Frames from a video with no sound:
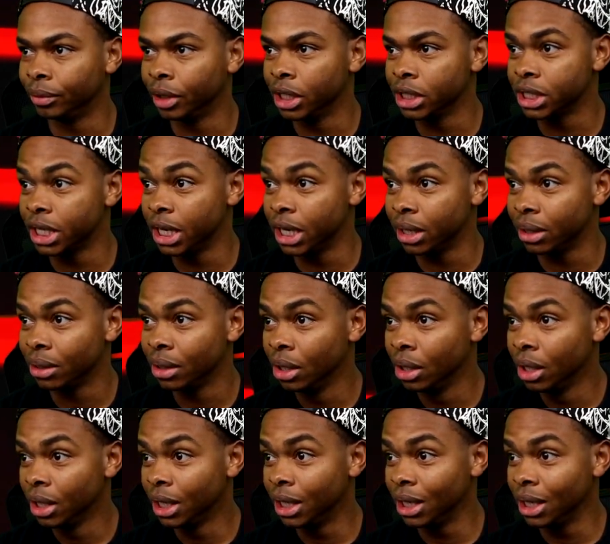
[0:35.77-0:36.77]
let's get it.
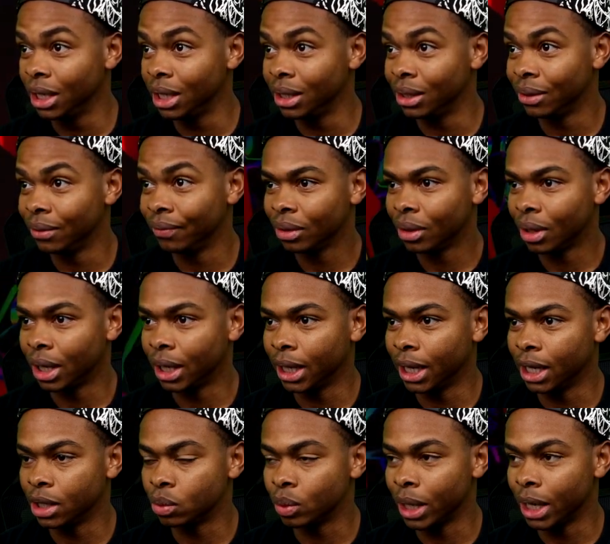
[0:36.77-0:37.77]
Get in. All right,
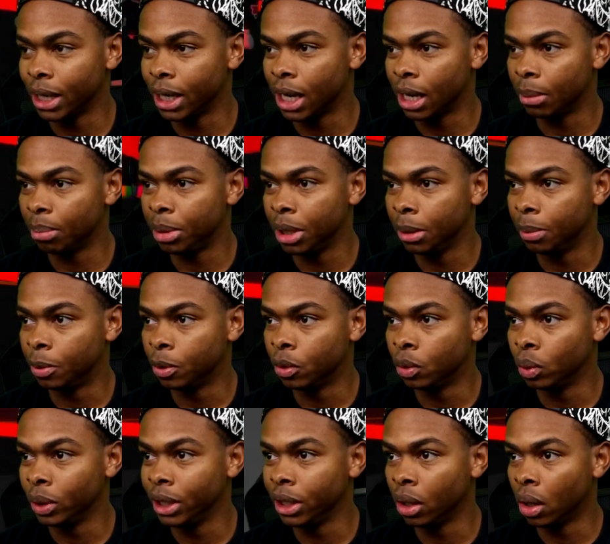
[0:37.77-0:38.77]
guys, we got nine people.
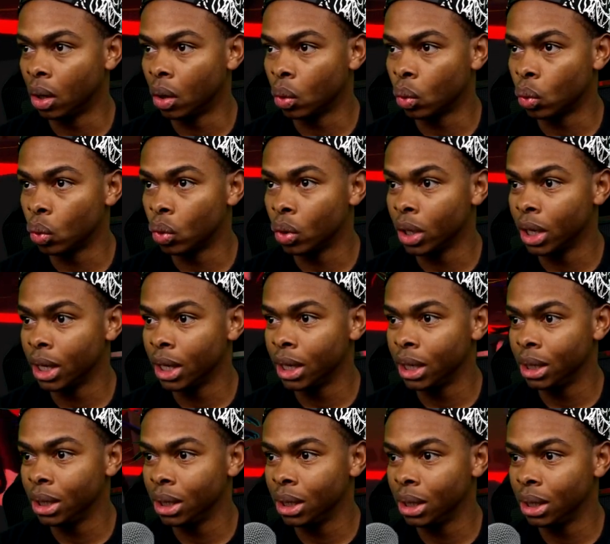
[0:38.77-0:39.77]
We are
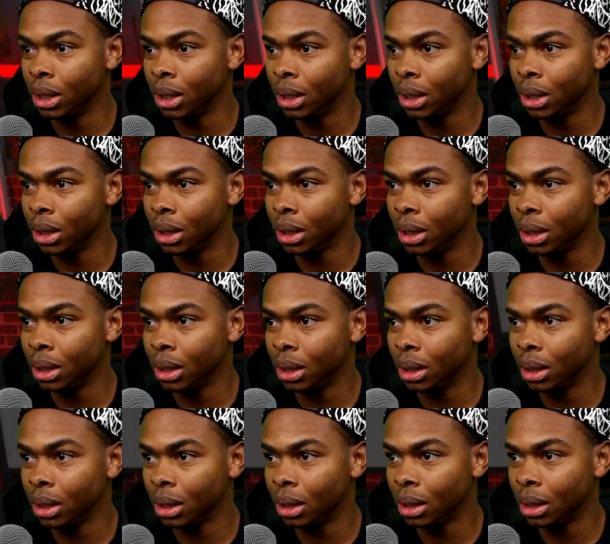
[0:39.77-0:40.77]

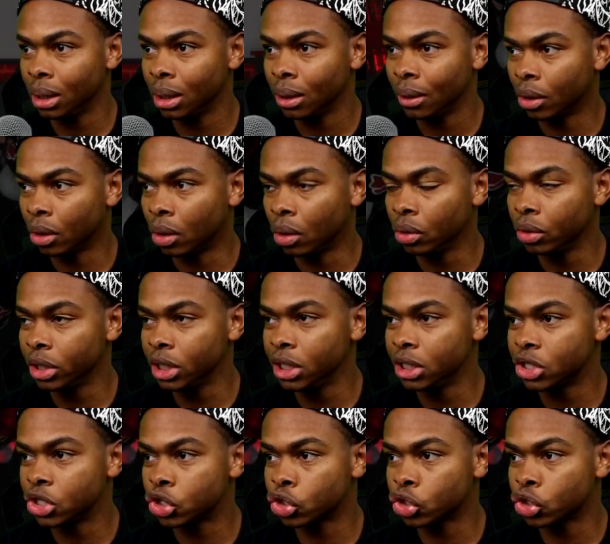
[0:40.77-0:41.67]
ready. All these